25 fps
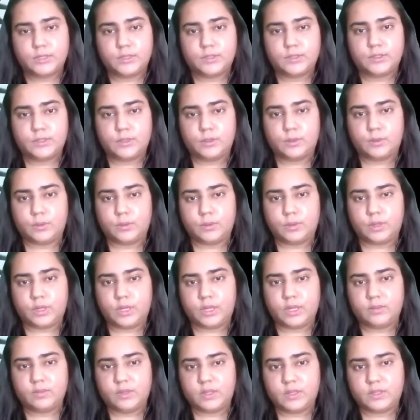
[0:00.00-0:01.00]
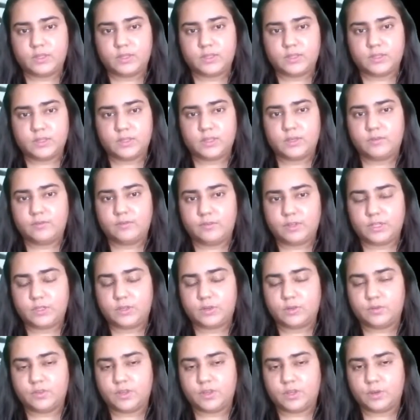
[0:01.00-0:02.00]
So in this
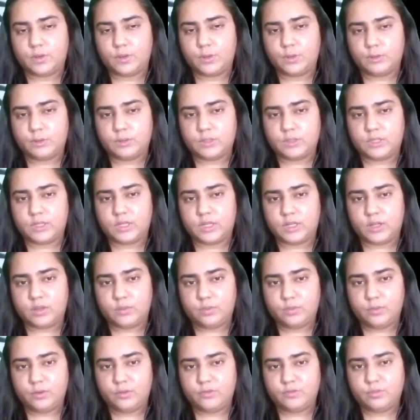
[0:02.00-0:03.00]
video we are going to see a couple